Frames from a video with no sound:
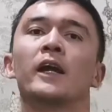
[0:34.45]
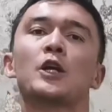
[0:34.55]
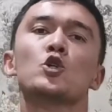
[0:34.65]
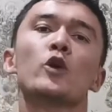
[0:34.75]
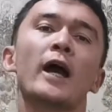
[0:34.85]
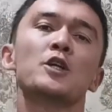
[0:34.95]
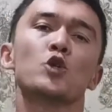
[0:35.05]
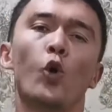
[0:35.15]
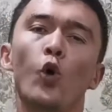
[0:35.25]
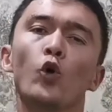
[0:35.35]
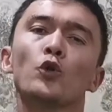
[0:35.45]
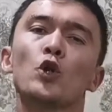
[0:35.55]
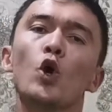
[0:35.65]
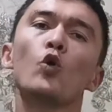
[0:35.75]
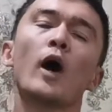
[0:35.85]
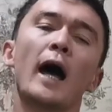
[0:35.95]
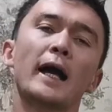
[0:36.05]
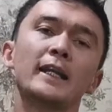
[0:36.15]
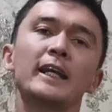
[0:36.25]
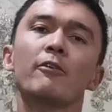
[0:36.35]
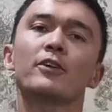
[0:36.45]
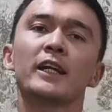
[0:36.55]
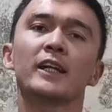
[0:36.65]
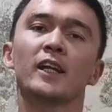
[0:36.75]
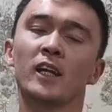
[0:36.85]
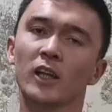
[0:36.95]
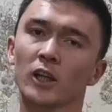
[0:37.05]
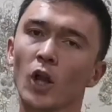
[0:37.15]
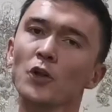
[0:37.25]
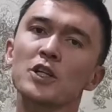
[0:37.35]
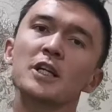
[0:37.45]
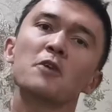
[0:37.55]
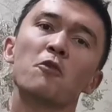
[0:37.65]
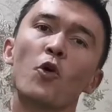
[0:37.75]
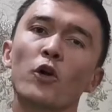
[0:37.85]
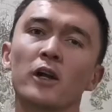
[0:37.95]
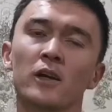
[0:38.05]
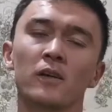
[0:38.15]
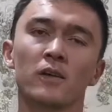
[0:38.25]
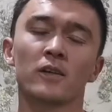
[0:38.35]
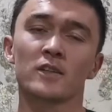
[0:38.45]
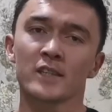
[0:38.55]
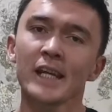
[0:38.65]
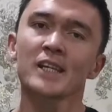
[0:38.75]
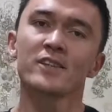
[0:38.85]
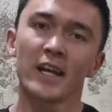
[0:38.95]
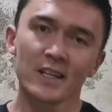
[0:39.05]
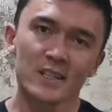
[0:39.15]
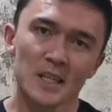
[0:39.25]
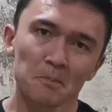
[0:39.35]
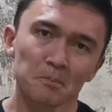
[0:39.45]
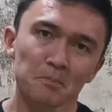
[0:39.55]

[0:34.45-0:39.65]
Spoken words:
As you guys all know, I lived in London for 6 years,